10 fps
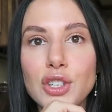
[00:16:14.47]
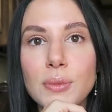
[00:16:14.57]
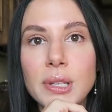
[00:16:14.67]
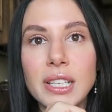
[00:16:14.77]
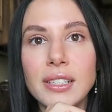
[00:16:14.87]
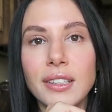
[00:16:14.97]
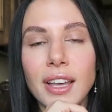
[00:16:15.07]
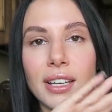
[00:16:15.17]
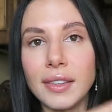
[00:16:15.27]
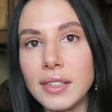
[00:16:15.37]
to be
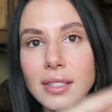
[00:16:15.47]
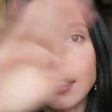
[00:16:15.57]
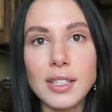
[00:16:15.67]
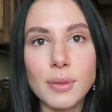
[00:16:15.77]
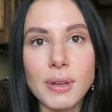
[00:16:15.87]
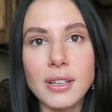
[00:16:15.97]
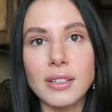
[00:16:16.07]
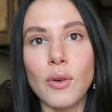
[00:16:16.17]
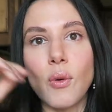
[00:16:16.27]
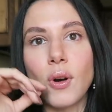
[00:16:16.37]
like in the
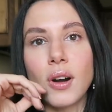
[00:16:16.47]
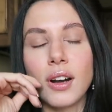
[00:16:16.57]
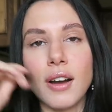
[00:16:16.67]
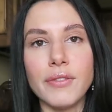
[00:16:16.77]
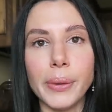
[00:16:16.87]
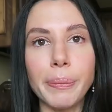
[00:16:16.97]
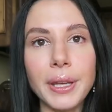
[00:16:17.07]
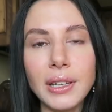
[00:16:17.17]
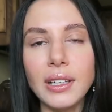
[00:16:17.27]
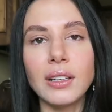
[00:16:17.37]
C-suite or a
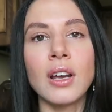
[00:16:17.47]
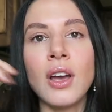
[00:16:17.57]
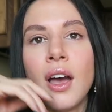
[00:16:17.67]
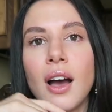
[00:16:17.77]
VP